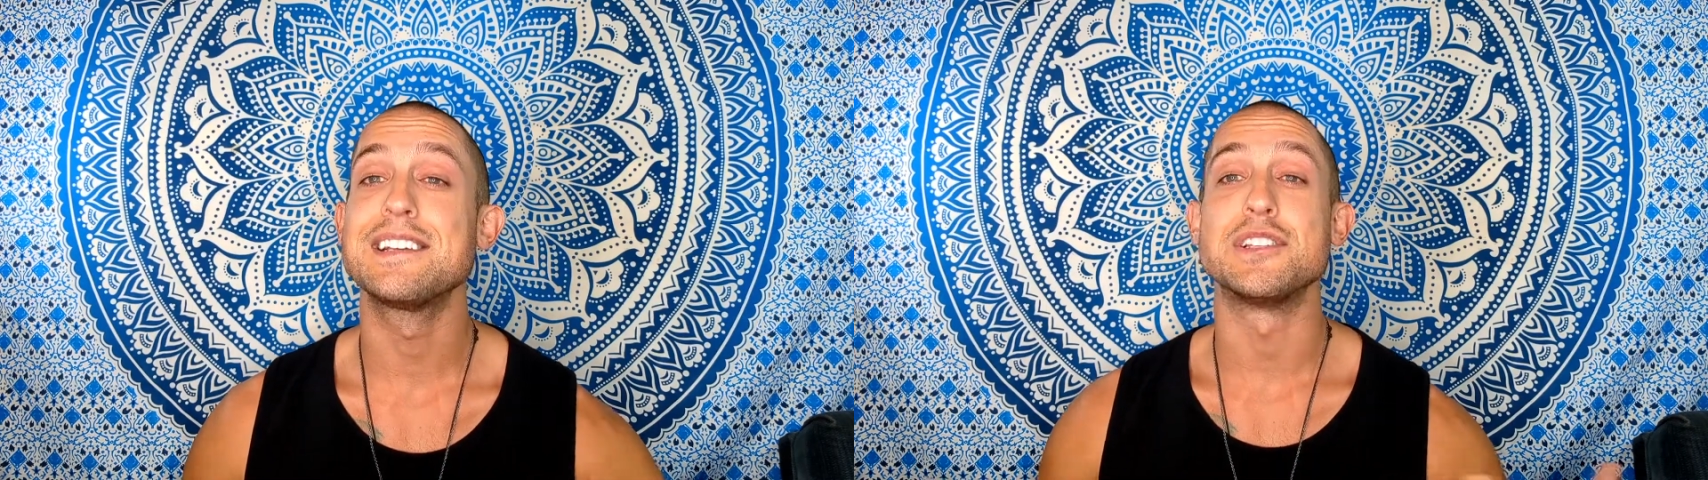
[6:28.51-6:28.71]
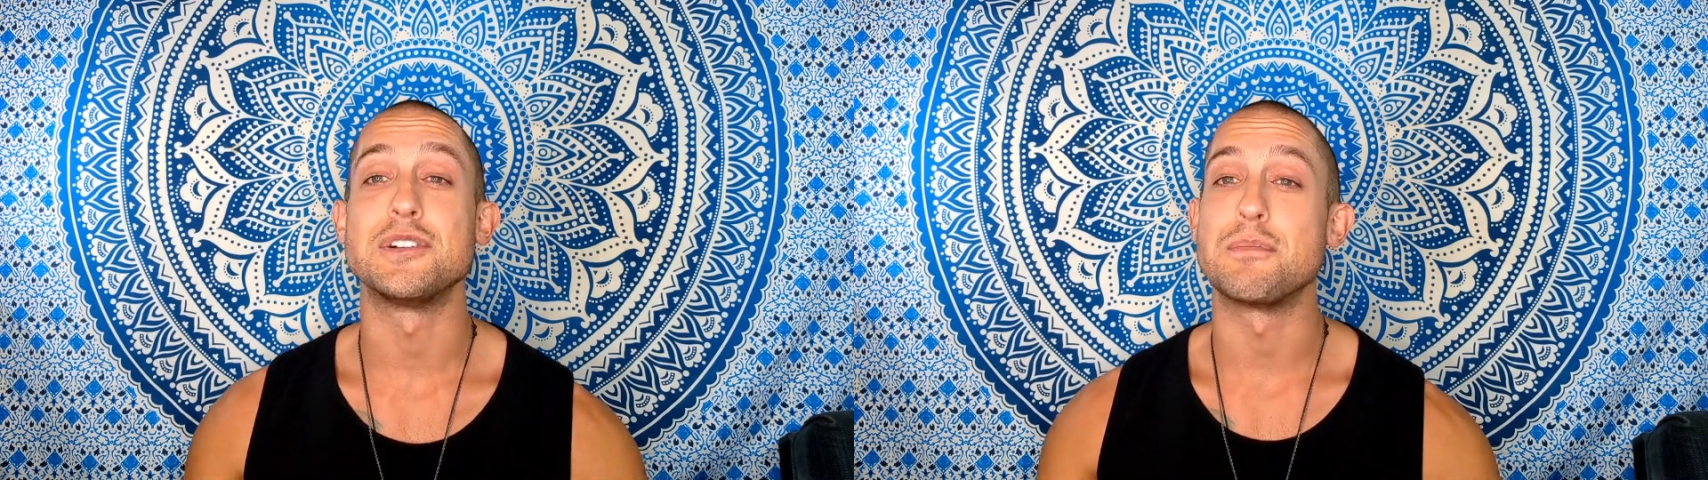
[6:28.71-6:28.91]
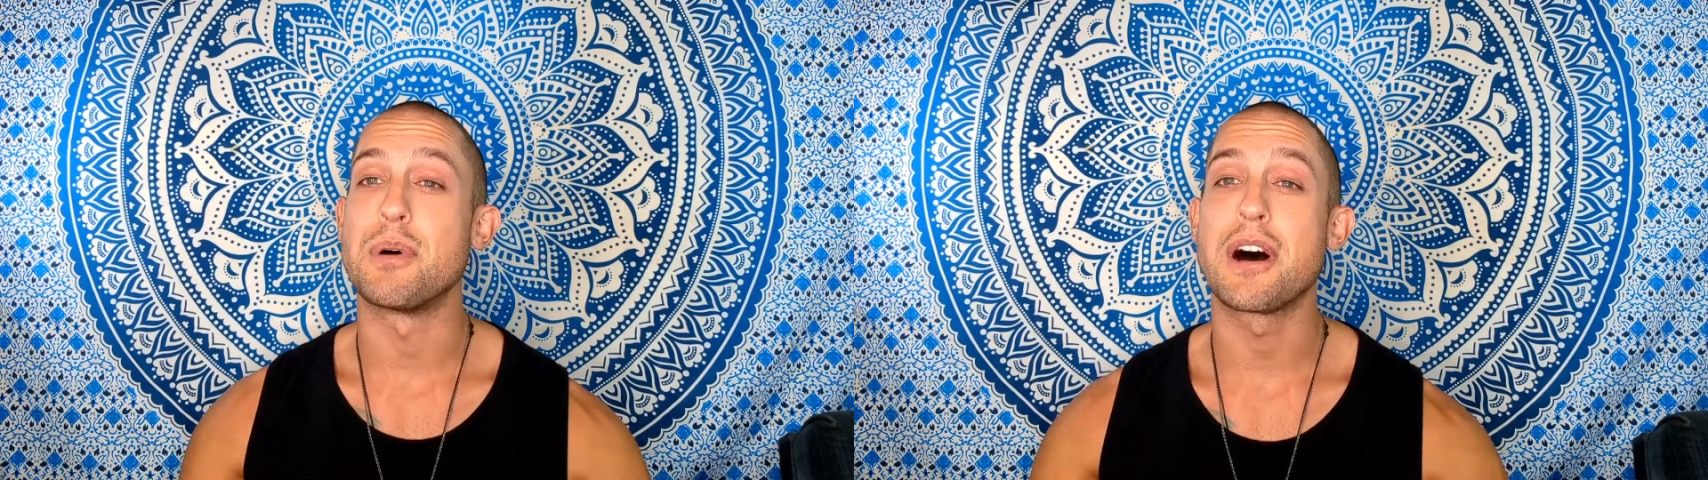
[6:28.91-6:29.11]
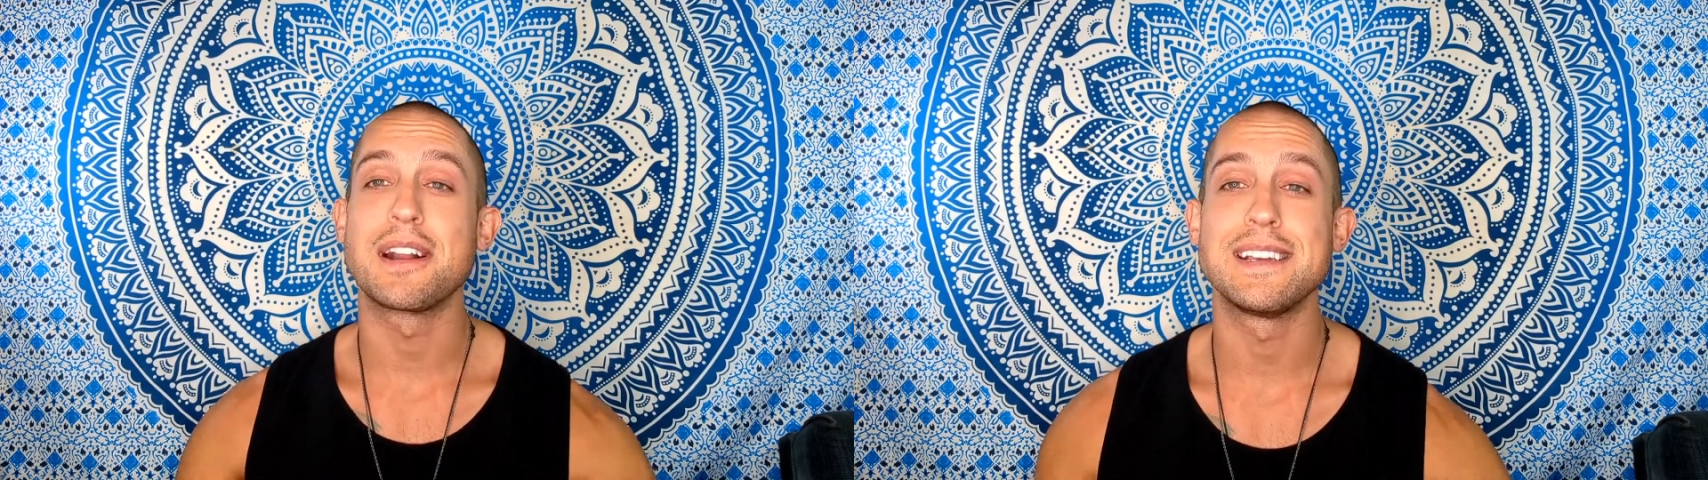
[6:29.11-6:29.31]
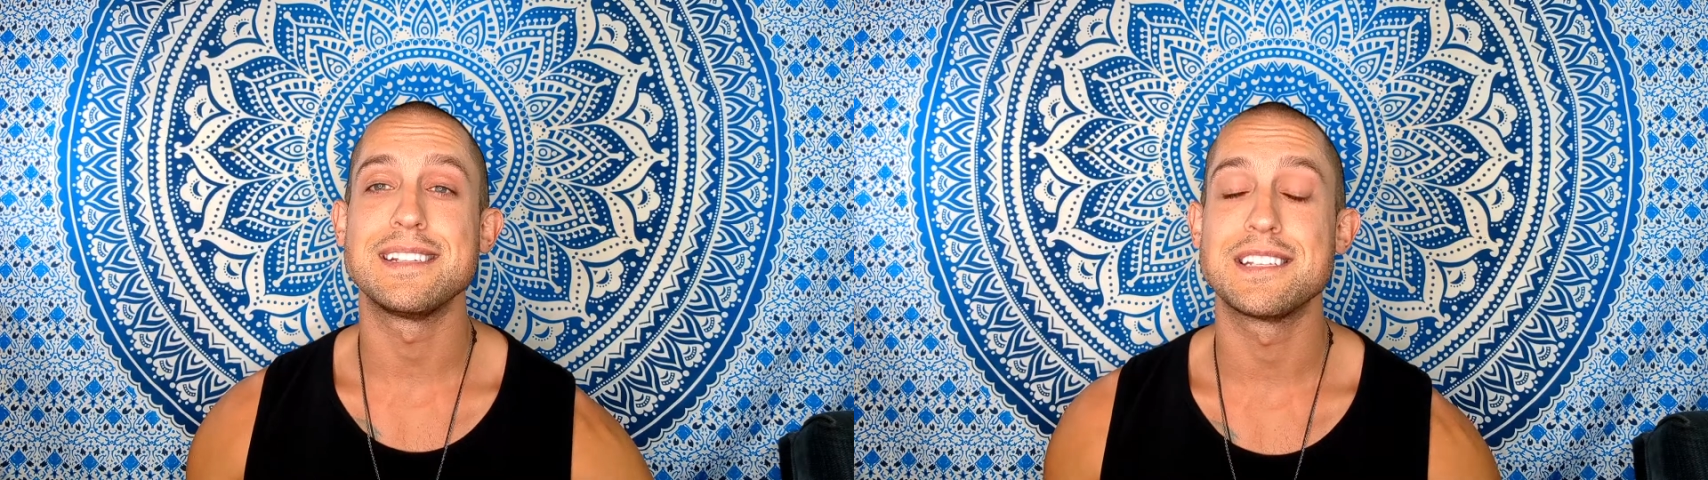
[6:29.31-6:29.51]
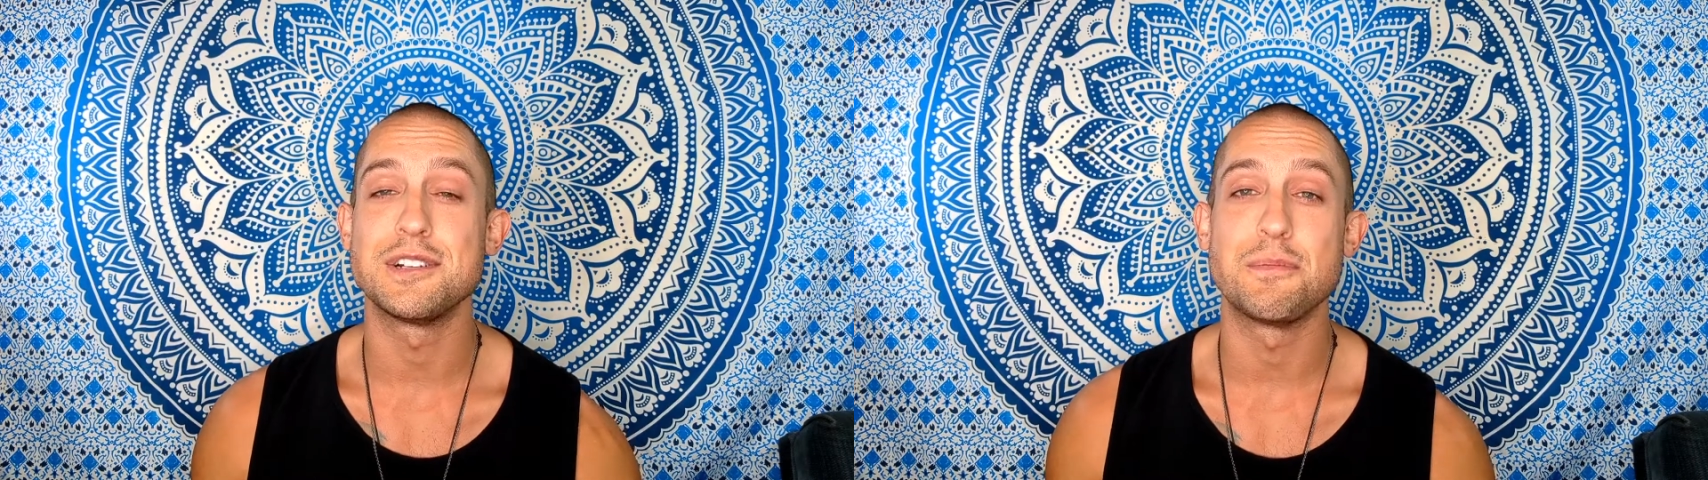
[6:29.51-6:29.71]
to your body, to your